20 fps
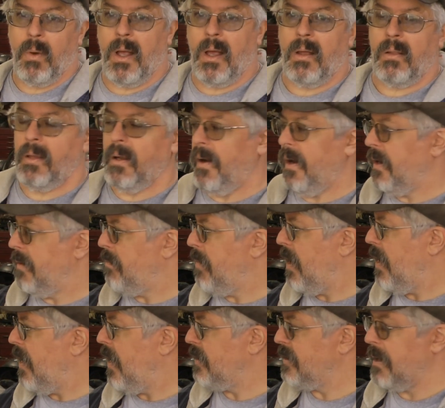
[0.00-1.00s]
Well, they're in the
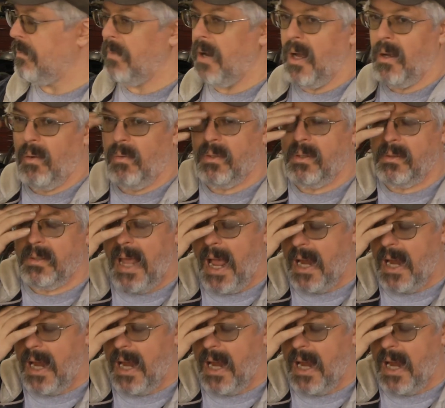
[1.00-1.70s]
box. I'm not going to